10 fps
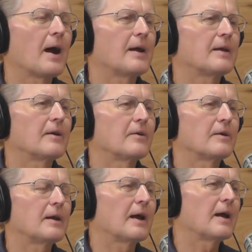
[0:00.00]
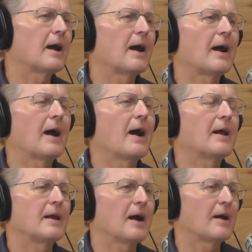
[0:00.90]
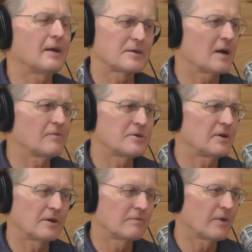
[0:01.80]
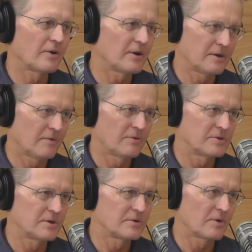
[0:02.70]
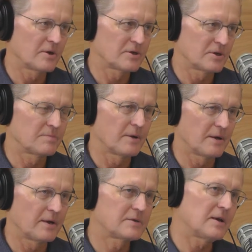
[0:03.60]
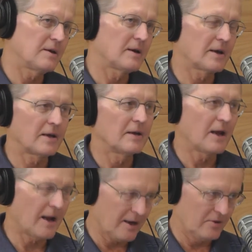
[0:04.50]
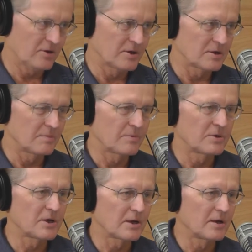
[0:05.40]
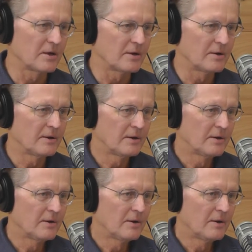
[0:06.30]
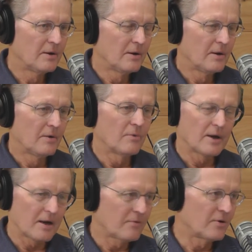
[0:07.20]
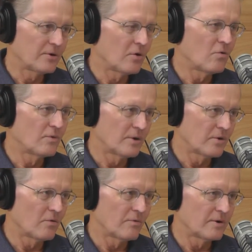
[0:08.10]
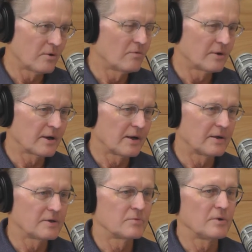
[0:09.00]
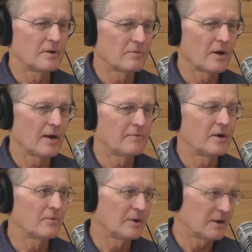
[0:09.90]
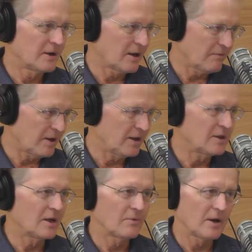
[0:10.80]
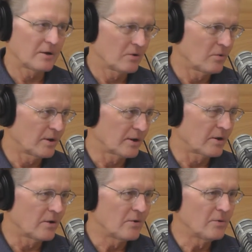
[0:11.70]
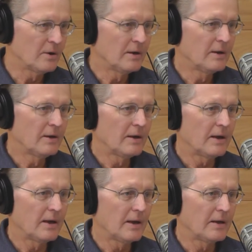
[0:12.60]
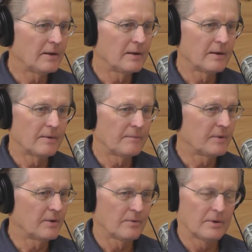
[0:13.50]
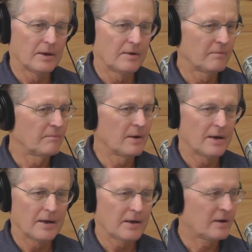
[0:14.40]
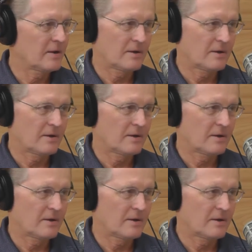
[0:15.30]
you know, it's obviously going to vary in different situations. Right. But let's say, like in Athens in particular, what I've heard over and over and over again is we arrived here, we didn't have anything, we had nowhere to go and, uh, you know, none of my